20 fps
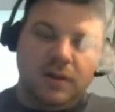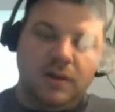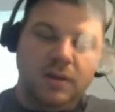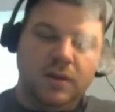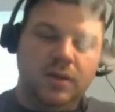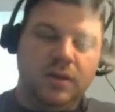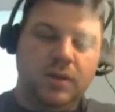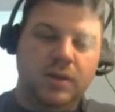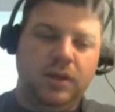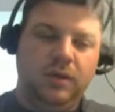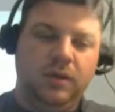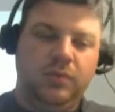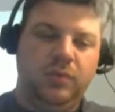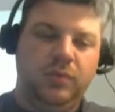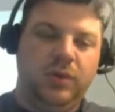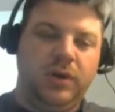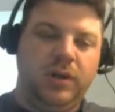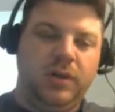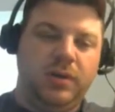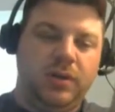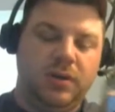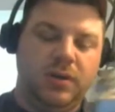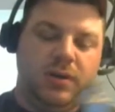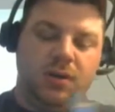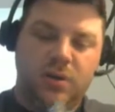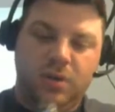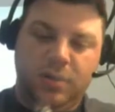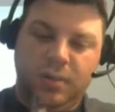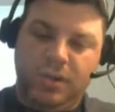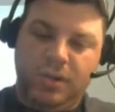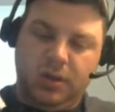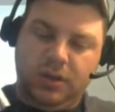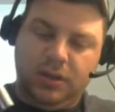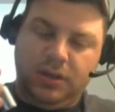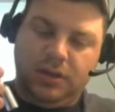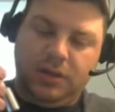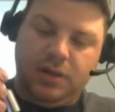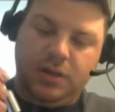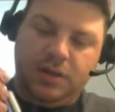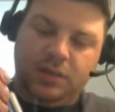
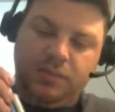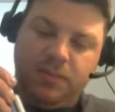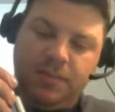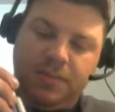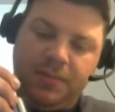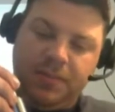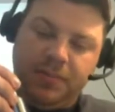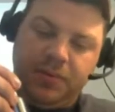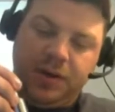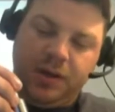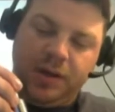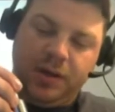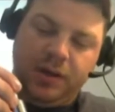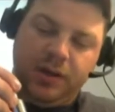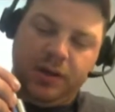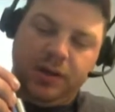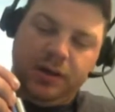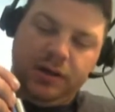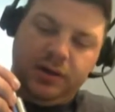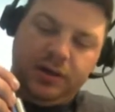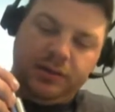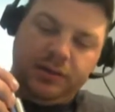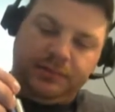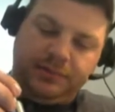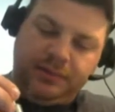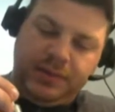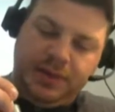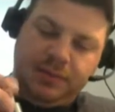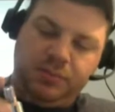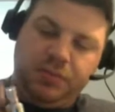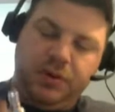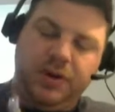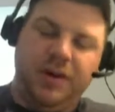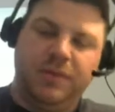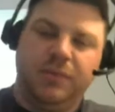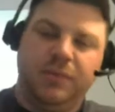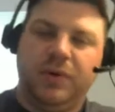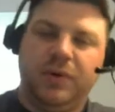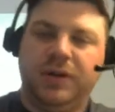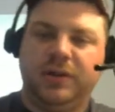It's ripping pretty good. I'm pretty
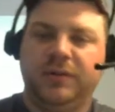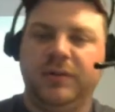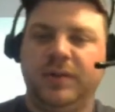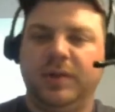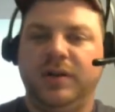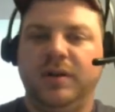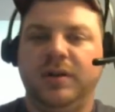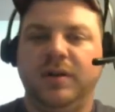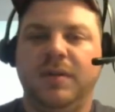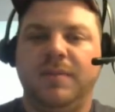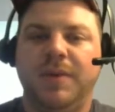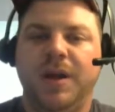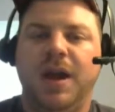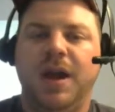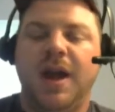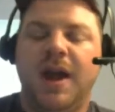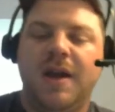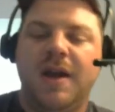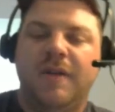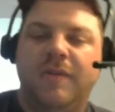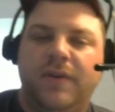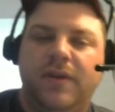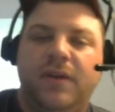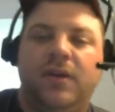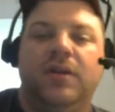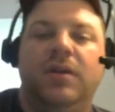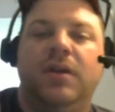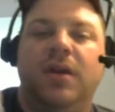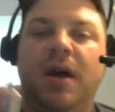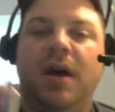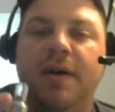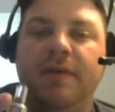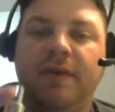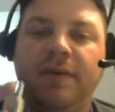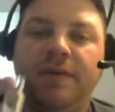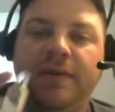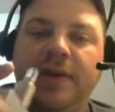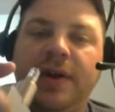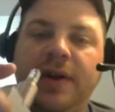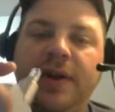impressed with it. I mean, I have a
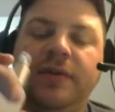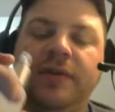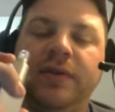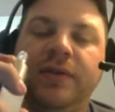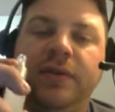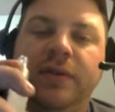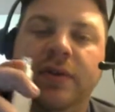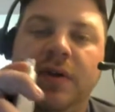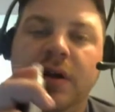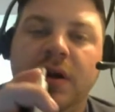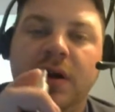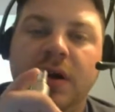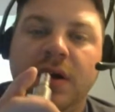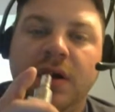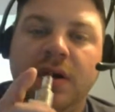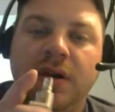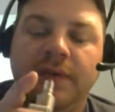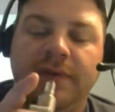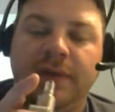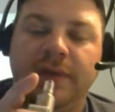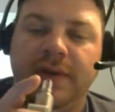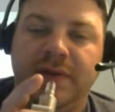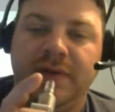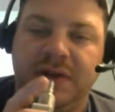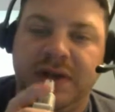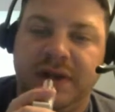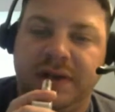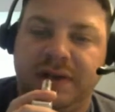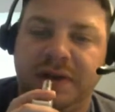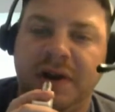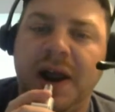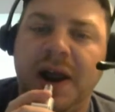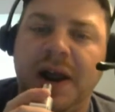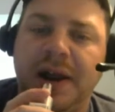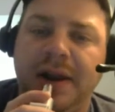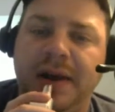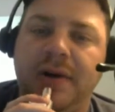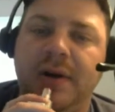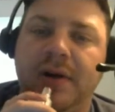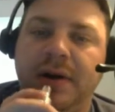flavor tester
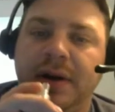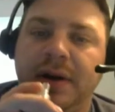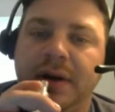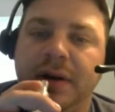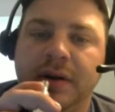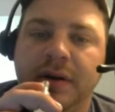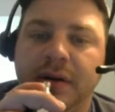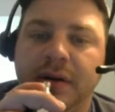addy on here.